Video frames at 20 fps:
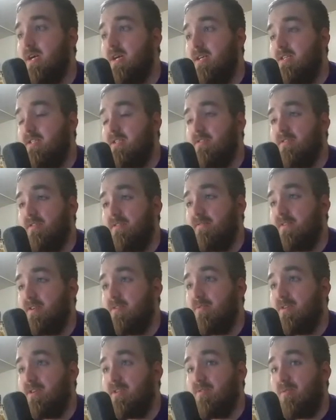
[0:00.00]
So if you
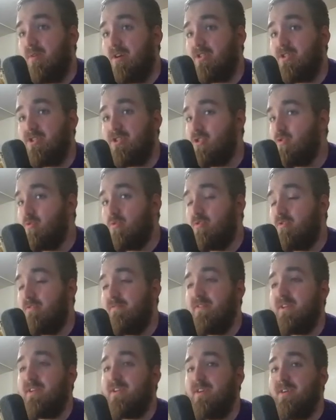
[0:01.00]
want to watch a shorter
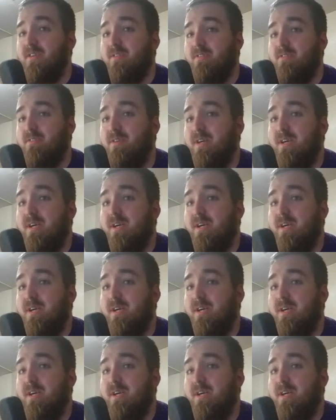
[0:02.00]
video,